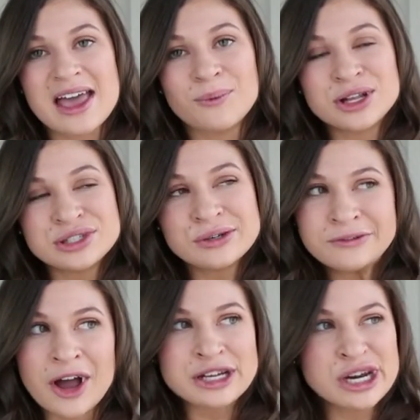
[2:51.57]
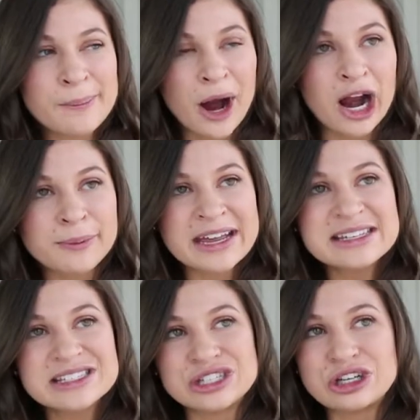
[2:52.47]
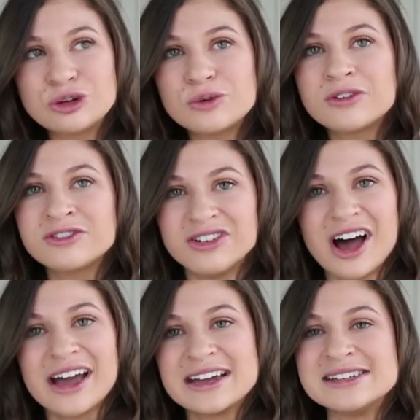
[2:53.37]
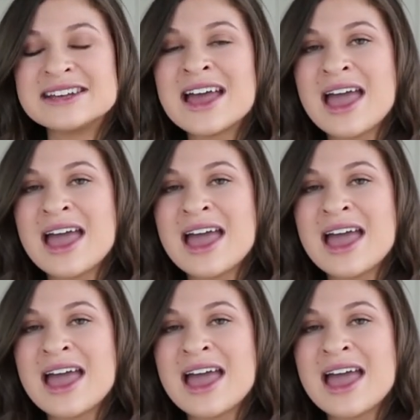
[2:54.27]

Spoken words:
Once you find your purpose, you will find